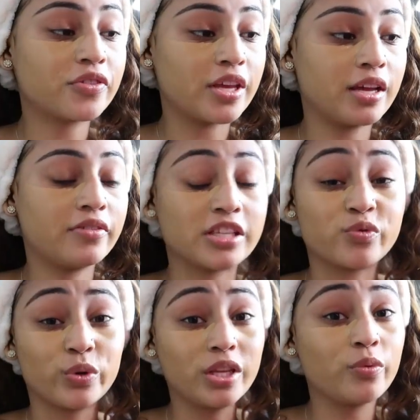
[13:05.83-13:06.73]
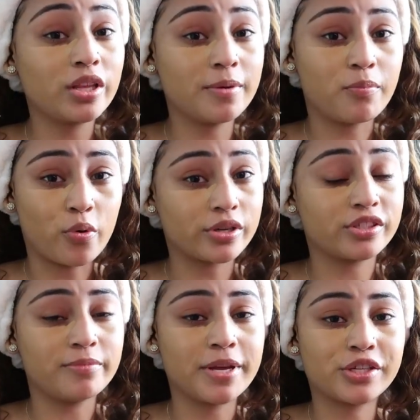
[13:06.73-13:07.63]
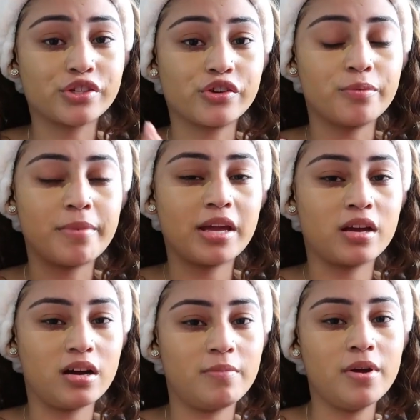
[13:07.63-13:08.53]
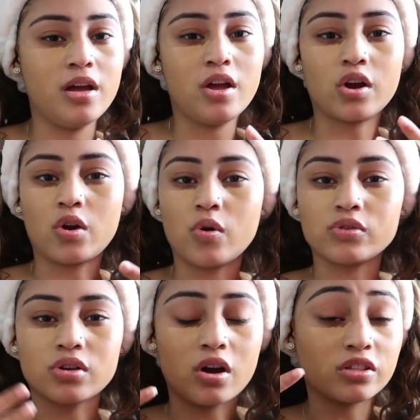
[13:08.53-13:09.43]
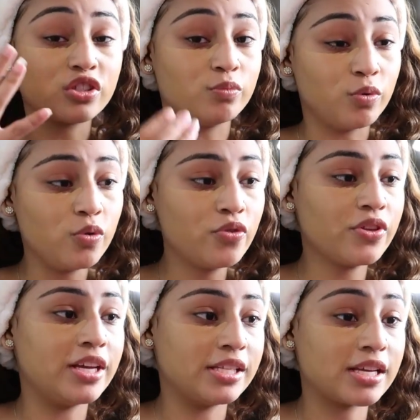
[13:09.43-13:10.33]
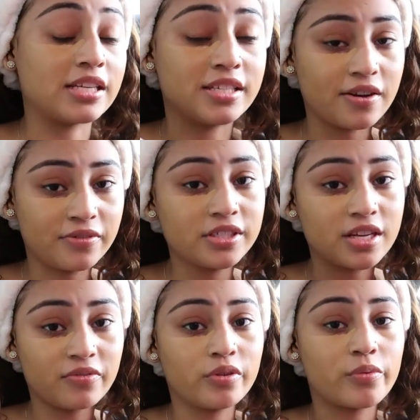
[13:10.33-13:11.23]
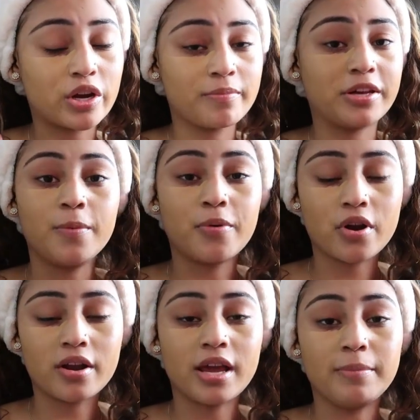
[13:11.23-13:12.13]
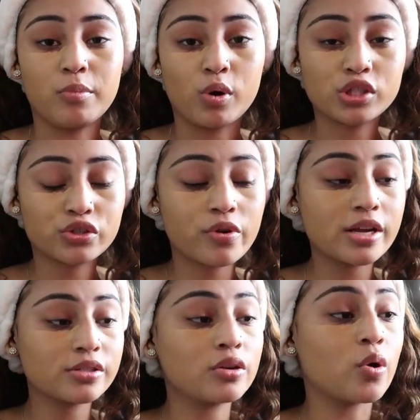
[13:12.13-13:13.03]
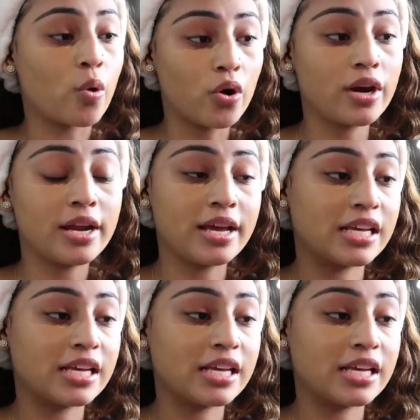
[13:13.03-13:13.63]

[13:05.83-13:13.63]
thing that's really, really important to make sure your makeup goes on smooth is, I definitely recommend you put on a moisturizer or an